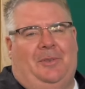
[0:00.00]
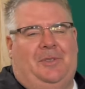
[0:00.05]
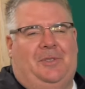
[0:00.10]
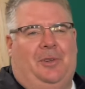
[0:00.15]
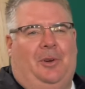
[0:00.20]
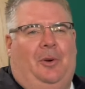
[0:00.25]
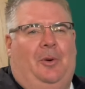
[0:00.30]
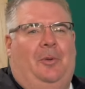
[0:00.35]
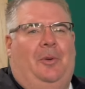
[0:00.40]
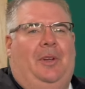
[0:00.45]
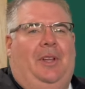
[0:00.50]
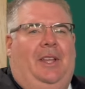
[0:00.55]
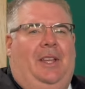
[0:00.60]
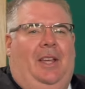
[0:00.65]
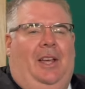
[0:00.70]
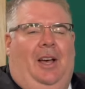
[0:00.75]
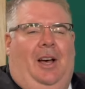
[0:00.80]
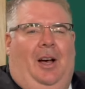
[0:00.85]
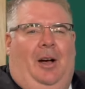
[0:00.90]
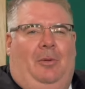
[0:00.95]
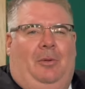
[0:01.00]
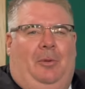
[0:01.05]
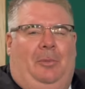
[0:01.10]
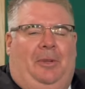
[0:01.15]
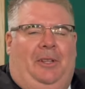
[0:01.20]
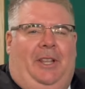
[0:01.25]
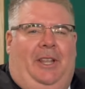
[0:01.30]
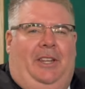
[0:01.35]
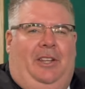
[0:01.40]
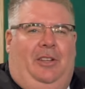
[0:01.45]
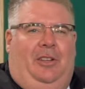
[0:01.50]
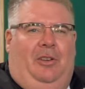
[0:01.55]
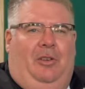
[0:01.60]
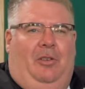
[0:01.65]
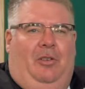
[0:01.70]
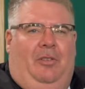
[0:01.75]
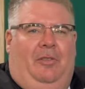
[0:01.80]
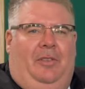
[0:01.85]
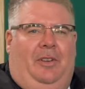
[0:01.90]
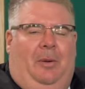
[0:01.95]
So we'll be letting you
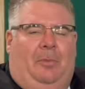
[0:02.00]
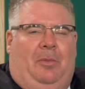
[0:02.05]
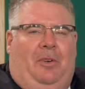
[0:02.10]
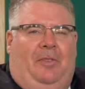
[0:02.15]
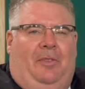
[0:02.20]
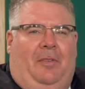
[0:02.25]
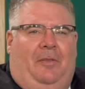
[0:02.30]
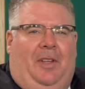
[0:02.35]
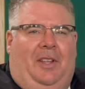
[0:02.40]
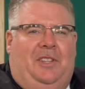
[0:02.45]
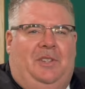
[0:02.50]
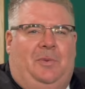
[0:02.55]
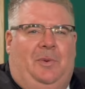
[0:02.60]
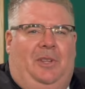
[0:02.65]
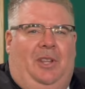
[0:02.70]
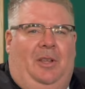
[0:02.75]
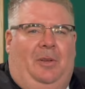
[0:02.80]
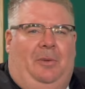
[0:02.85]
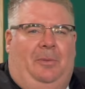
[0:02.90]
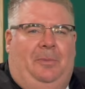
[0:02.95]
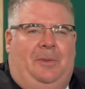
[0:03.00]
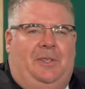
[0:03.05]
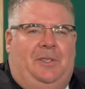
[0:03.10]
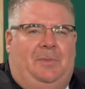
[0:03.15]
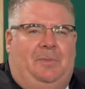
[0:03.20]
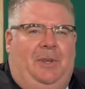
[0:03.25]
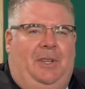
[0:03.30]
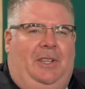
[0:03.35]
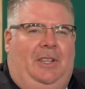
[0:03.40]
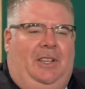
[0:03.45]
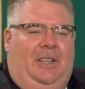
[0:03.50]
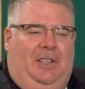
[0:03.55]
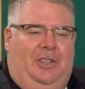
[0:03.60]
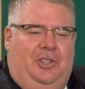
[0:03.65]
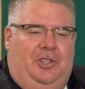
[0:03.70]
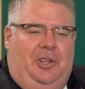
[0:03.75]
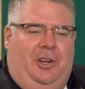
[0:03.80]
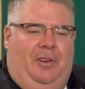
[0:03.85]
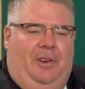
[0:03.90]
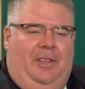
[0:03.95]
know of a number of events when they will be speaking and
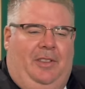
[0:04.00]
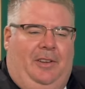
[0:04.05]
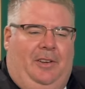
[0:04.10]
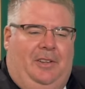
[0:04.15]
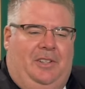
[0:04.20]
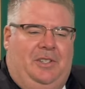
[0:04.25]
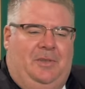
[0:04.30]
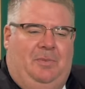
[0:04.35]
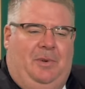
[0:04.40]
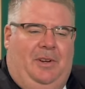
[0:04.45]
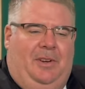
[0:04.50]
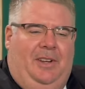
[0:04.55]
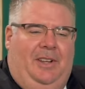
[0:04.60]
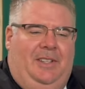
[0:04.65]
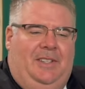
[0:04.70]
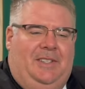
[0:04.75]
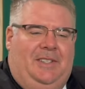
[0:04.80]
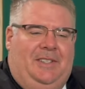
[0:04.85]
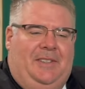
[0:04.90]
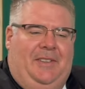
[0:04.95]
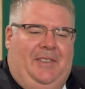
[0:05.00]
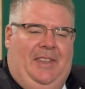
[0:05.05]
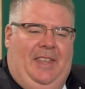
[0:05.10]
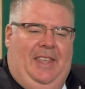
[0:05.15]
sharing their experience.